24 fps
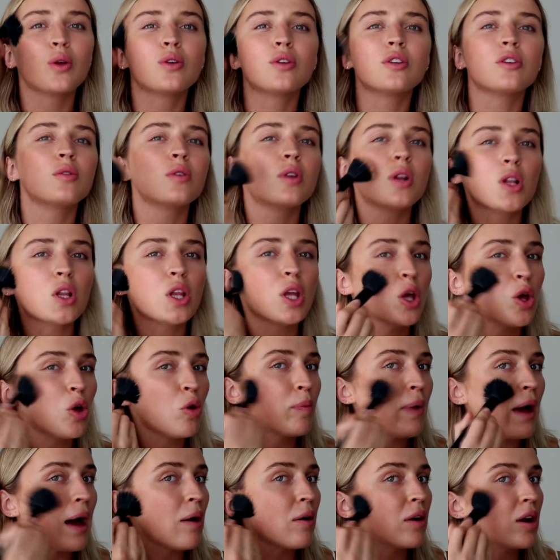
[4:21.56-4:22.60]
Doing a little
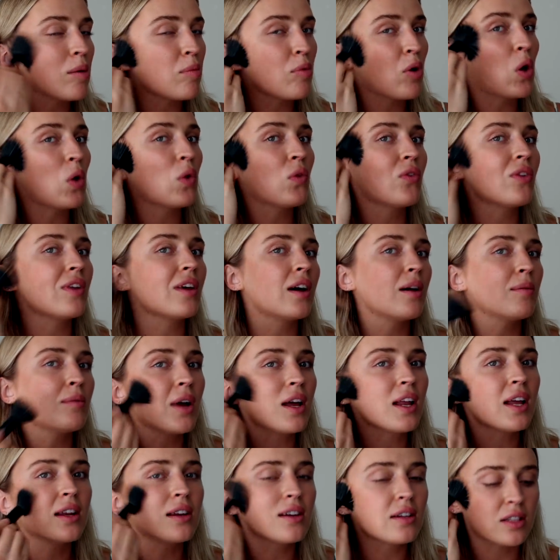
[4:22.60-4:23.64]
powder bronzer. I'm
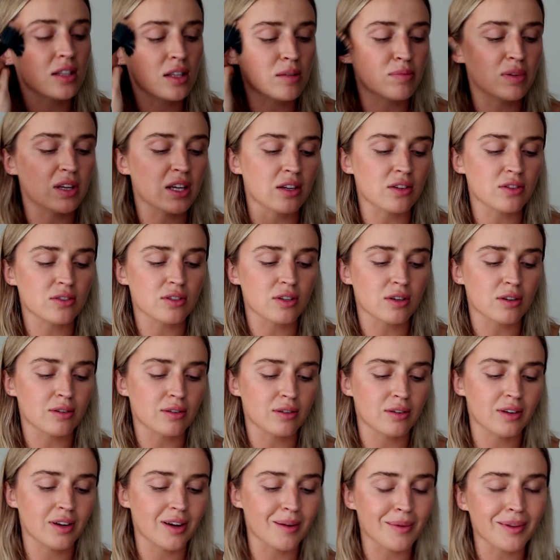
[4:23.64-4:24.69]
not headed to the beach,
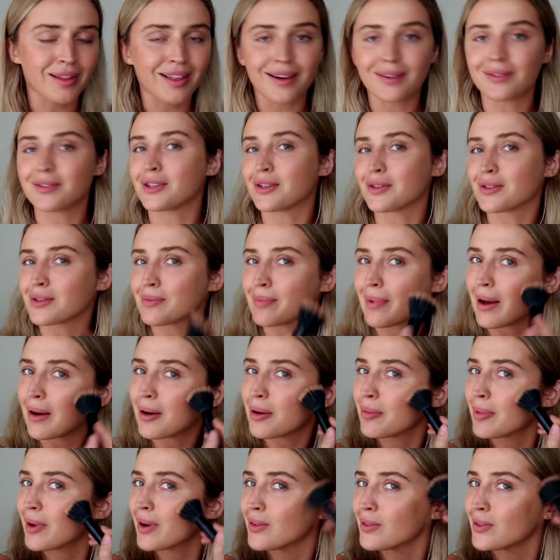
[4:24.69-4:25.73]
so I'm allowed to use a
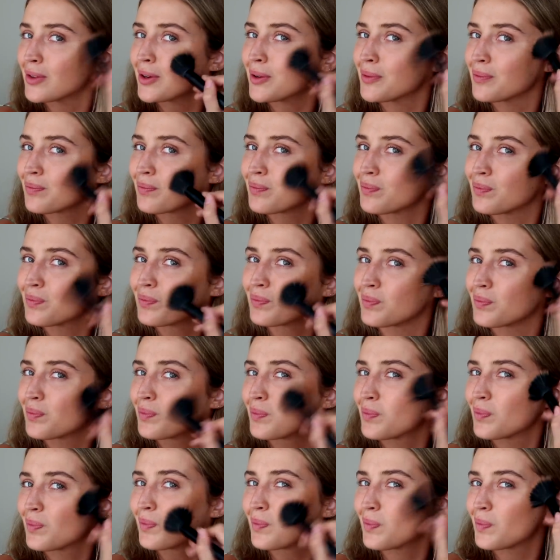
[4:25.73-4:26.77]
powder bronzer.
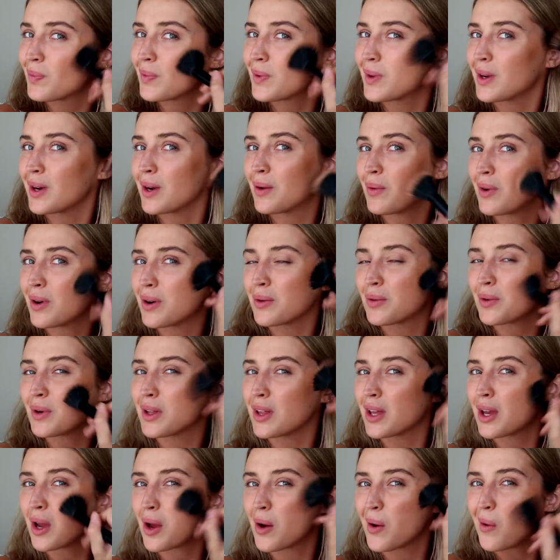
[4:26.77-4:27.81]
And I wanna
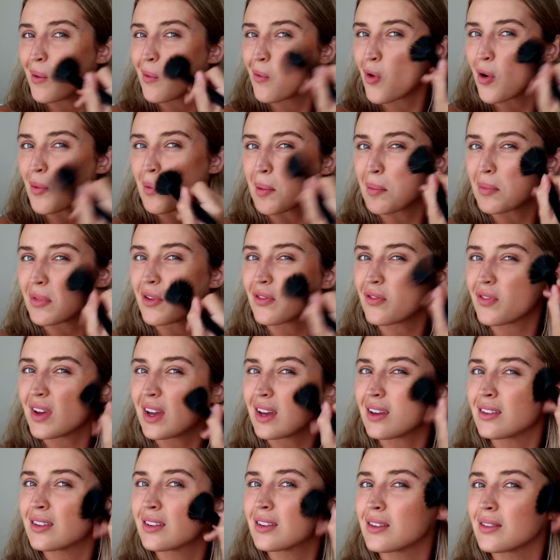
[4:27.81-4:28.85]
really warm up the
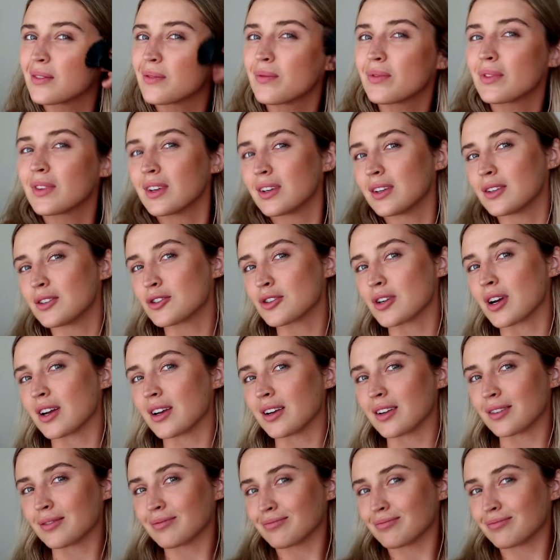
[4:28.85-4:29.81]
face and try